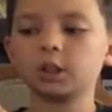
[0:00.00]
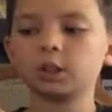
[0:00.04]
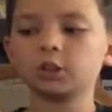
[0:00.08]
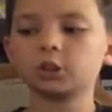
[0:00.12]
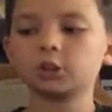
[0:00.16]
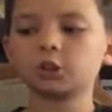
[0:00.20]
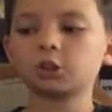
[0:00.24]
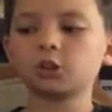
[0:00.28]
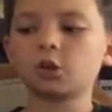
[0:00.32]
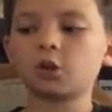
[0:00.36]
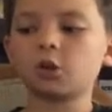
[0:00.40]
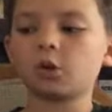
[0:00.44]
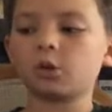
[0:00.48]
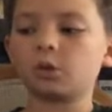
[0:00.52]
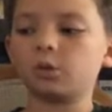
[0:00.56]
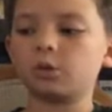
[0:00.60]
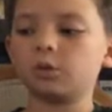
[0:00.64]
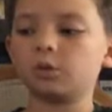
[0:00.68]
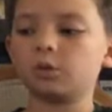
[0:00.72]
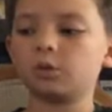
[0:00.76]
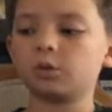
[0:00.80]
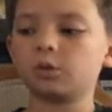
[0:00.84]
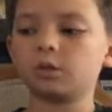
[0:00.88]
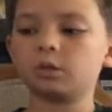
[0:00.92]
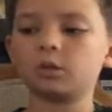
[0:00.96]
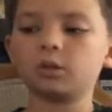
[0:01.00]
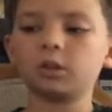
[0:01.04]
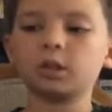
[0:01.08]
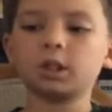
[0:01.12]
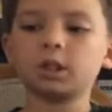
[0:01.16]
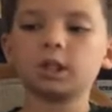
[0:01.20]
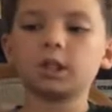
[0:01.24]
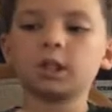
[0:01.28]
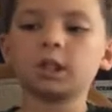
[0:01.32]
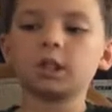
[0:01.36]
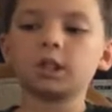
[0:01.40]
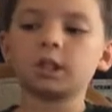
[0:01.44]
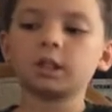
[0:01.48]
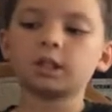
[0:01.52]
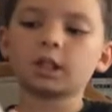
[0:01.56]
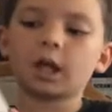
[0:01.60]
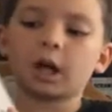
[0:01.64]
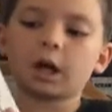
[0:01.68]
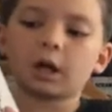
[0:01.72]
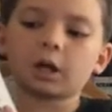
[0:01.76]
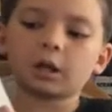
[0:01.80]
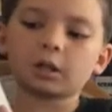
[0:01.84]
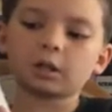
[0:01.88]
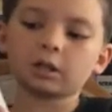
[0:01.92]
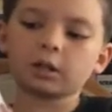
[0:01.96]
So
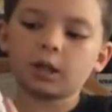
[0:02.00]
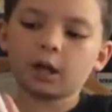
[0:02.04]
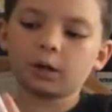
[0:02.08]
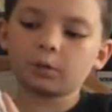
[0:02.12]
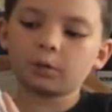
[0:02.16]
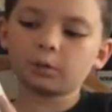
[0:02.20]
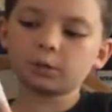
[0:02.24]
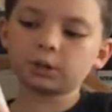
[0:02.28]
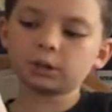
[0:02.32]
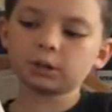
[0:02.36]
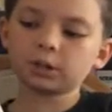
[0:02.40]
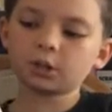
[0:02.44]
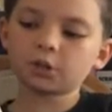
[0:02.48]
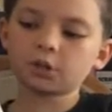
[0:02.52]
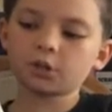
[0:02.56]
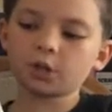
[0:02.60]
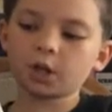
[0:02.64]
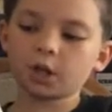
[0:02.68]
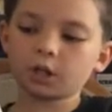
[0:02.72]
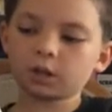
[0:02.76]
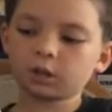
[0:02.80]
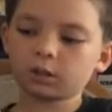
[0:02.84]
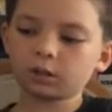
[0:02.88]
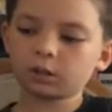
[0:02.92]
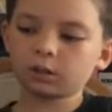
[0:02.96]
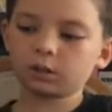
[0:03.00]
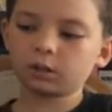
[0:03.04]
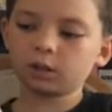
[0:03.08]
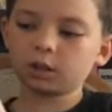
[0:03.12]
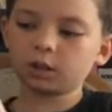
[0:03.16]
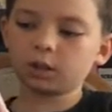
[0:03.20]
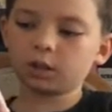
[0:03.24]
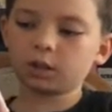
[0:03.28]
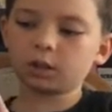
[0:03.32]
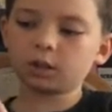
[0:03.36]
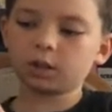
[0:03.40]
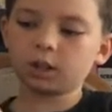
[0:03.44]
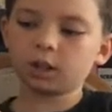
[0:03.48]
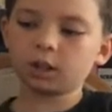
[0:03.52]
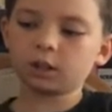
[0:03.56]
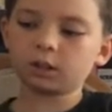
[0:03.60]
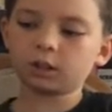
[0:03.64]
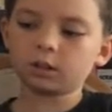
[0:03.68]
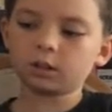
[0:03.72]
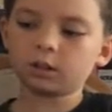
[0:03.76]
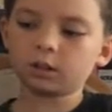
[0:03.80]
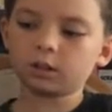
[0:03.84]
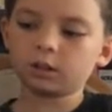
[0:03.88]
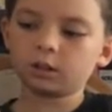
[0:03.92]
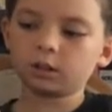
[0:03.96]
that was the thing, and
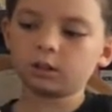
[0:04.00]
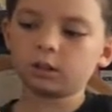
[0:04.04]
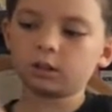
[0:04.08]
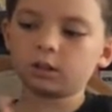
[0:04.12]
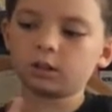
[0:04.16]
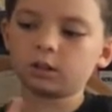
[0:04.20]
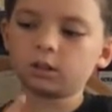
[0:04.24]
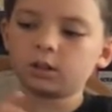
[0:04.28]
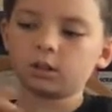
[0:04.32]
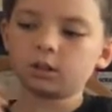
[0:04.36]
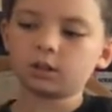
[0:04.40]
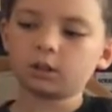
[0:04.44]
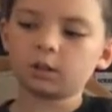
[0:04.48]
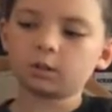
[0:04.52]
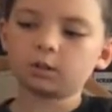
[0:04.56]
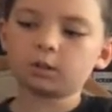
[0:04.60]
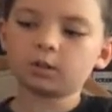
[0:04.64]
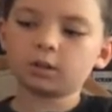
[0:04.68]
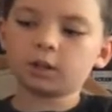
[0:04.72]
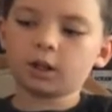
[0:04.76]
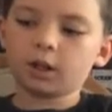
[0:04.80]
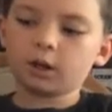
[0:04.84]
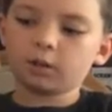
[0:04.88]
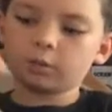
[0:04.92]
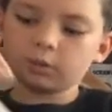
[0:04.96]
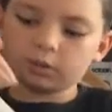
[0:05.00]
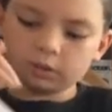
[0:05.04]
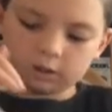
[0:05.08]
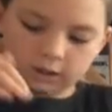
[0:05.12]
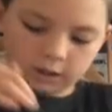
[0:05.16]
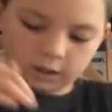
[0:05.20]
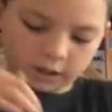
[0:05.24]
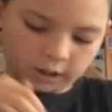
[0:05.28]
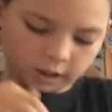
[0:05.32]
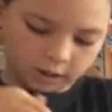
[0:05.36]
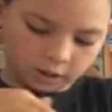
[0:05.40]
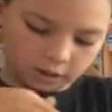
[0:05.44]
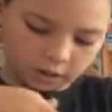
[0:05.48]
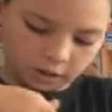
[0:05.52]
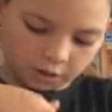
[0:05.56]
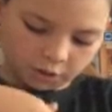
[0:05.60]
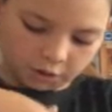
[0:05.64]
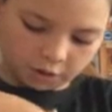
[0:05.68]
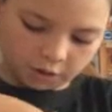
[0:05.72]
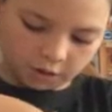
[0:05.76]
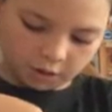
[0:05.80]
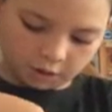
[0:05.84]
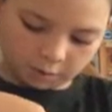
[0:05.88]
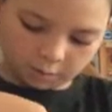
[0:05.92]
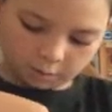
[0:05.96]
then that was like the
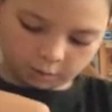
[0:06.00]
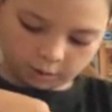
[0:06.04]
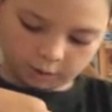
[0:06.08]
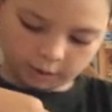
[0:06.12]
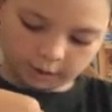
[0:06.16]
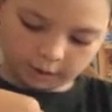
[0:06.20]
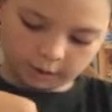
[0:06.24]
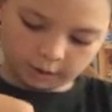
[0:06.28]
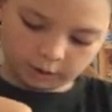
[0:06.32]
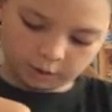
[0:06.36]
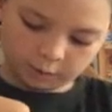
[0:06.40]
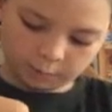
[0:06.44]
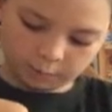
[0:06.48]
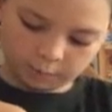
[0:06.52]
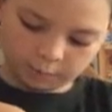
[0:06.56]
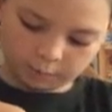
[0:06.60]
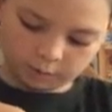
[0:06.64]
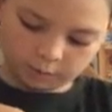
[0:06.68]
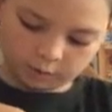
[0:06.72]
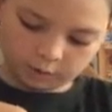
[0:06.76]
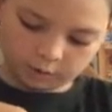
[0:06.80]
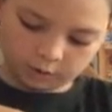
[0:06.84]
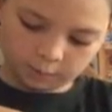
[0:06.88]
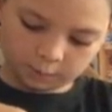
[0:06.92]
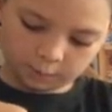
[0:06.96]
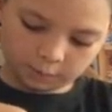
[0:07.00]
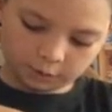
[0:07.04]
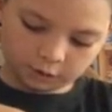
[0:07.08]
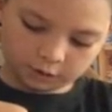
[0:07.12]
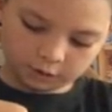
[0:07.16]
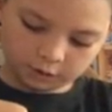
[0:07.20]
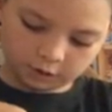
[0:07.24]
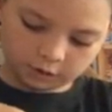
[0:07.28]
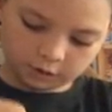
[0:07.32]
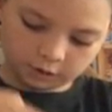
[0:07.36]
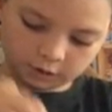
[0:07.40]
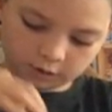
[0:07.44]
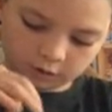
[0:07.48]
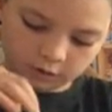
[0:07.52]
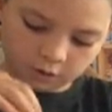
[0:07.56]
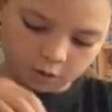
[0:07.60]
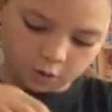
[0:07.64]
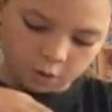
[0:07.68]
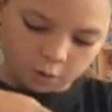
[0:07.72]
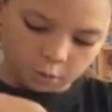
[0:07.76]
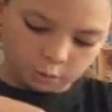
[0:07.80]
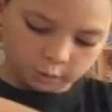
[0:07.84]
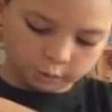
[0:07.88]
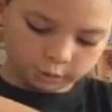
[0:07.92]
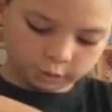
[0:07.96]
thing where like the person
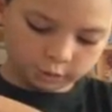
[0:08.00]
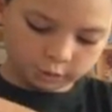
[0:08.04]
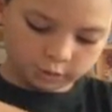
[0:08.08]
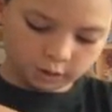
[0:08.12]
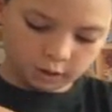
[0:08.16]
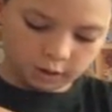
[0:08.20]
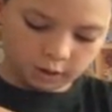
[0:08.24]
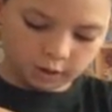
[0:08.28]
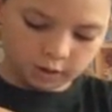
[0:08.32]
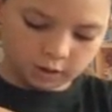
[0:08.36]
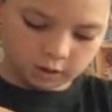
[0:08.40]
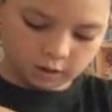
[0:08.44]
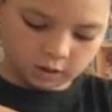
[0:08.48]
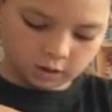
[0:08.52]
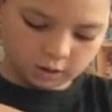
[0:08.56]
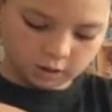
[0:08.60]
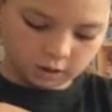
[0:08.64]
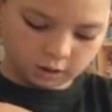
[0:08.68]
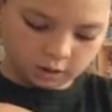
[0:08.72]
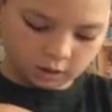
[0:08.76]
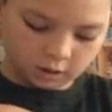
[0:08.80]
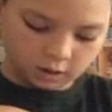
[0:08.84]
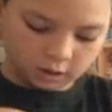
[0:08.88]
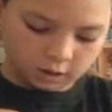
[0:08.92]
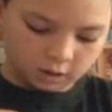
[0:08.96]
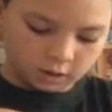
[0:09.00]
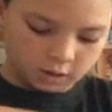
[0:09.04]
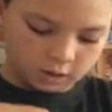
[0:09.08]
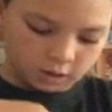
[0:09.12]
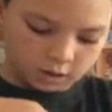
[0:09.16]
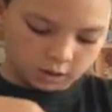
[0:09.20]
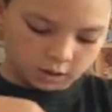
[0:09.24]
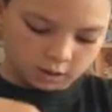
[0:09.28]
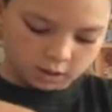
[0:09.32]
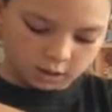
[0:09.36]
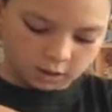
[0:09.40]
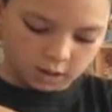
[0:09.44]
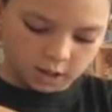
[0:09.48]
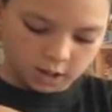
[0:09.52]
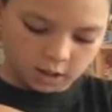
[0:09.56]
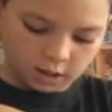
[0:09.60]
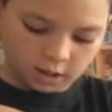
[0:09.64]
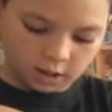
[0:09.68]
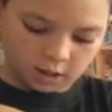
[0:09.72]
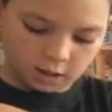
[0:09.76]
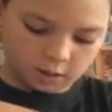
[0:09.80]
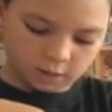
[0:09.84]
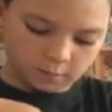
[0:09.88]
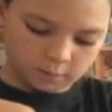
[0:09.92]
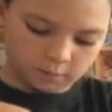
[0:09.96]
was trying to take
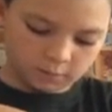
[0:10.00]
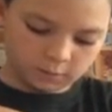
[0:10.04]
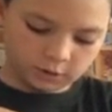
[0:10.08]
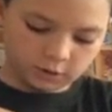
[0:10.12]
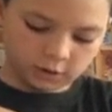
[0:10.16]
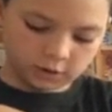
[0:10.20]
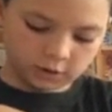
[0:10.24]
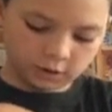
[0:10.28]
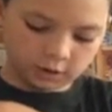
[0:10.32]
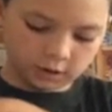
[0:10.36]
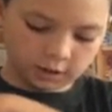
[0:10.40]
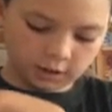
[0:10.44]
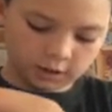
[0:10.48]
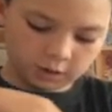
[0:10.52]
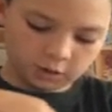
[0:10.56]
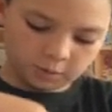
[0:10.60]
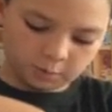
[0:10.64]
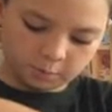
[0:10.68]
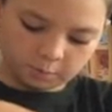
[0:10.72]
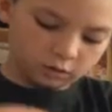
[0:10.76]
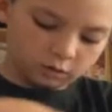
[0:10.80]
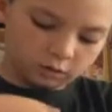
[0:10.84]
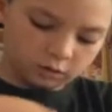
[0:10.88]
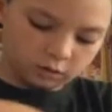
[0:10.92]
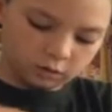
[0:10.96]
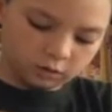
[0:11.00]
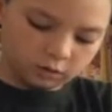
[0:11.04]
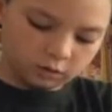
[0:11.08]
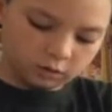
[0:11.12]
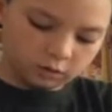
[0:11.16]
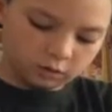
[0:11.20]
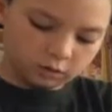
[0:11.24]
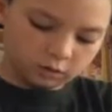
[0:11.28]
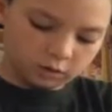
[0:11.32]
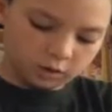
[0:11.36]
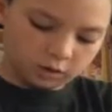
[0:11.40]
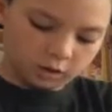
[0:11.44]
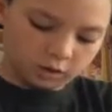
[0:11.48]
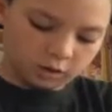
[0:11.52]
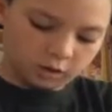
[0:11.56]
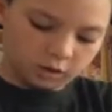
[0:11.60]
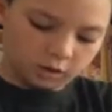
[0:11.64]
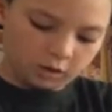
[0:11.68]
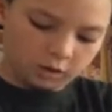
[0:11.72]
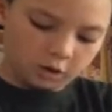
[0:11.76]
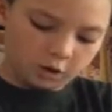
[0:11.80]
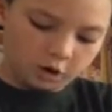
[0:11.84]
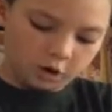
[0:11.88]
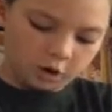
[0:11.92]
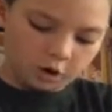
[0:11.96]
him to like the
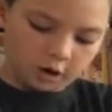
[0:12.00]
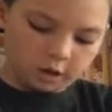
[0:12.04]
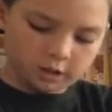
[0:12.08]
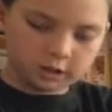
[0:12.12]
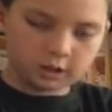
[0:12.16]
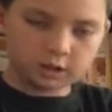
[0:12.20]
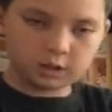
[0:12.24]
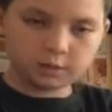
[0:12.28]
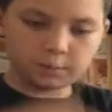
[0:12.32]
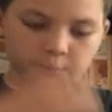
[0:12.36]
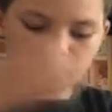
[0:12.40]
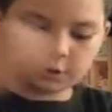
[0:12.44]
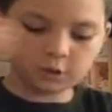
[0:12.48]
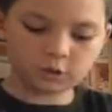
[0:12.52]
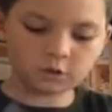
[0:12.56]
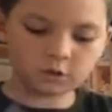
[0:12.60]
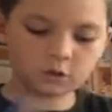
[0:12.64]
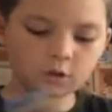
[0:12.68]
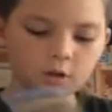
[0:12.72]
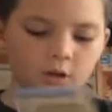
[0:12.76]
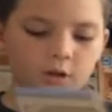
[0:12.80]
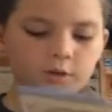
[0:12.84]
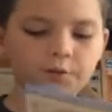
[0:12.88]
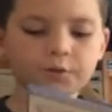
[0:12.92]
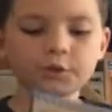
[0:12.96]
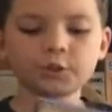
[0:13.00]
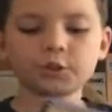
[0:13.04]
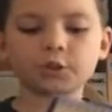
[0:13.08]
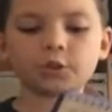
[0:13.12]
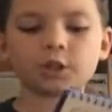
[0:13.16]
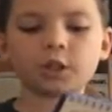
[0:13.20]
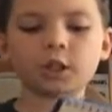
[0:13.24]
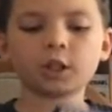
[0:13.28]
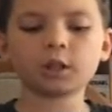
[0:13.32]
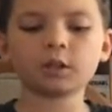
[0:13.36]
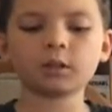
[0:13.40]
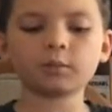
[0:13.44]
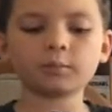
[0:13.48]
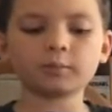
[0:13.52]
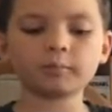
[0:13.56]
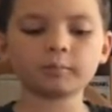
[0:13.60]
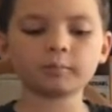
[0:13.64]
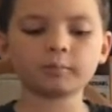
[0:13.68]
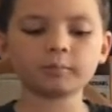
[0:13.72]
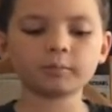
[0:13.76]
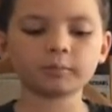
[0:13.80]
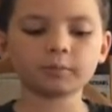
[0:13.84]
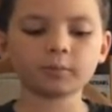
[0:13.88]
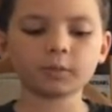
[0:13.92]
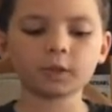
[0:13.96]
hospital office thing,
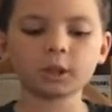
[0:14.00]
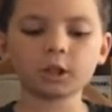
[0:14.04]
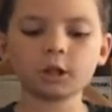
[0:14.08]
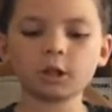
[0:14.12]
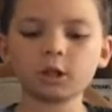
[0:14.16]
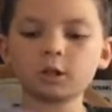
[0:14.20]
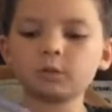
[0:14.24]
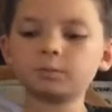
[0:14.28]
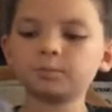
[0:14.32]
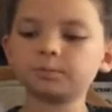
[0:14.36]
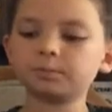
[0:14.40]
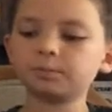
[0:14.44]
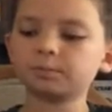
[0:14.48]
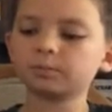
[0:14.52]
you know.